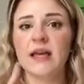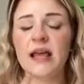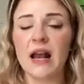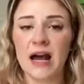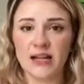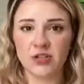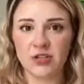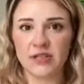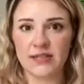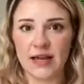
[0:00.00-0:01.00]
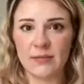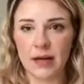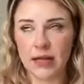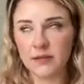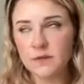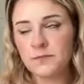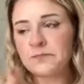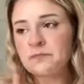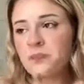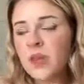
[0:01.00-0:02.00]
and hydrogen side bonds.
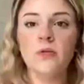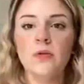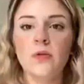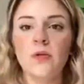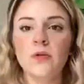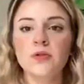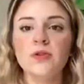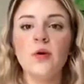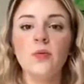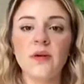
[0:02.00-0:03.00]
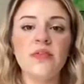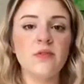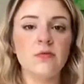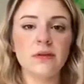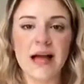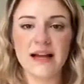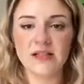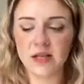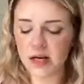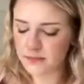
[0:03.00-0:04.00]
So with the
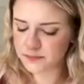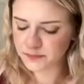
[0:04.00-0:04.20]
relaxer,